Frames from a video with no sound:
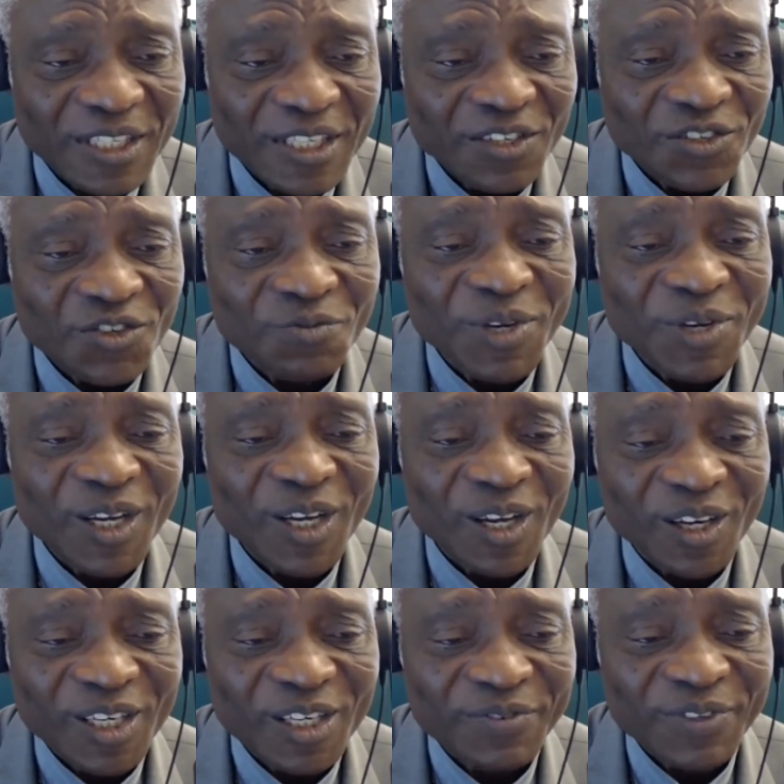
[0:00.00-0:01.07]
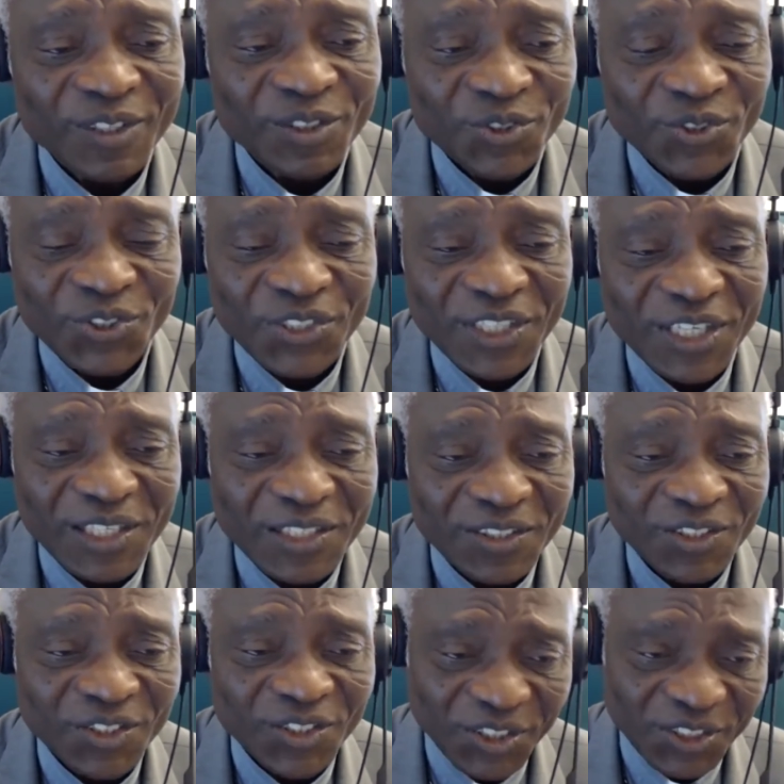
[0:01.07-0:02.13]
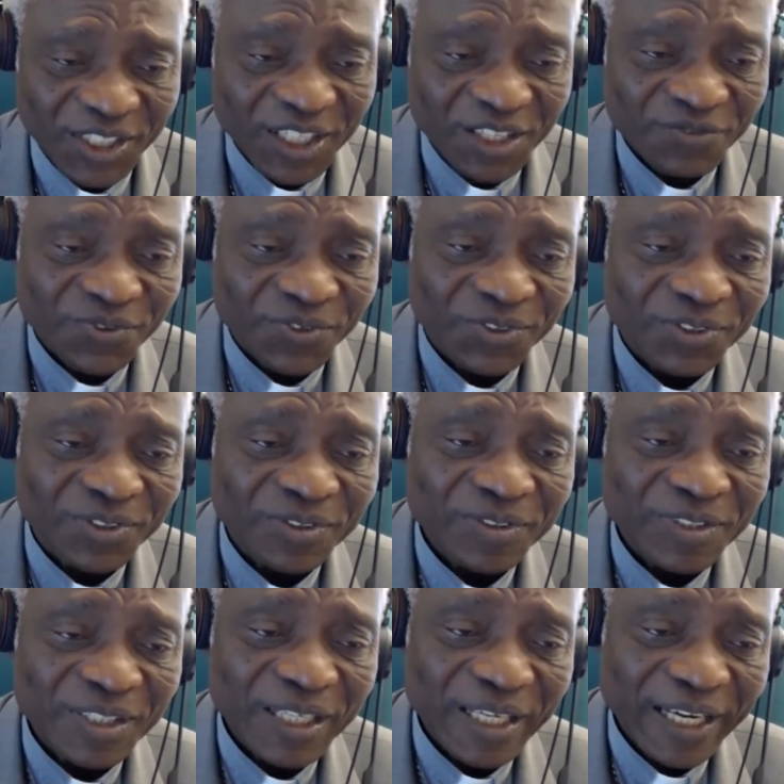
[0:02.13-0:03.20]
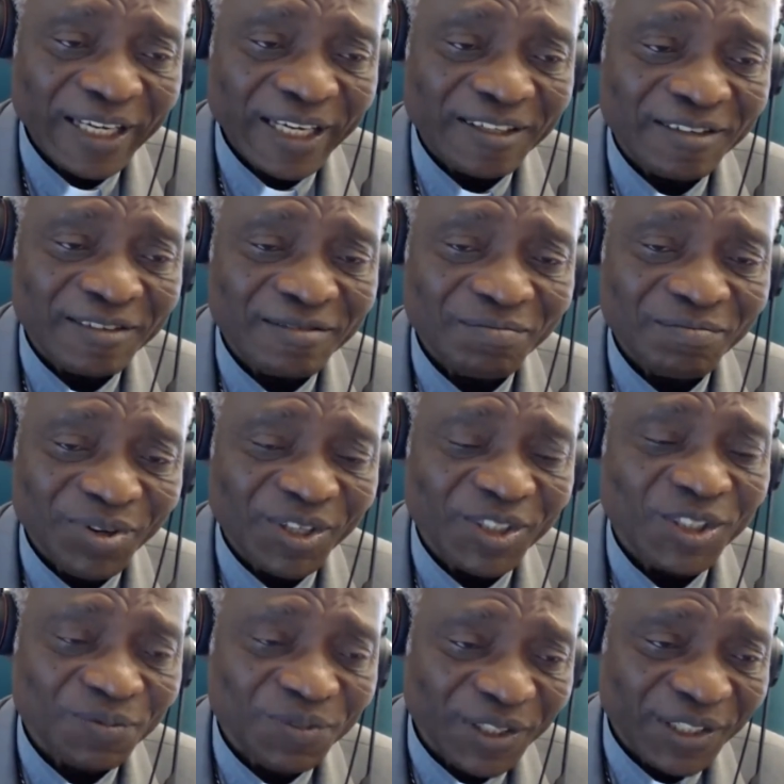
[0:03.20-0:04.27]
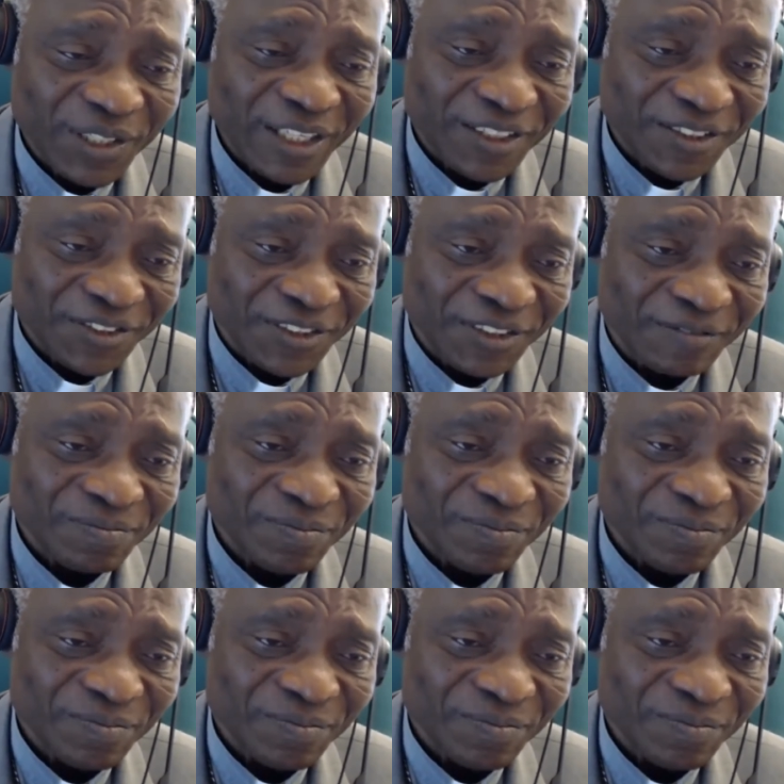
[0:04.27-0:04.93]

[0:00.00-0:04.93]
to make our living in society successful and possible and healthy.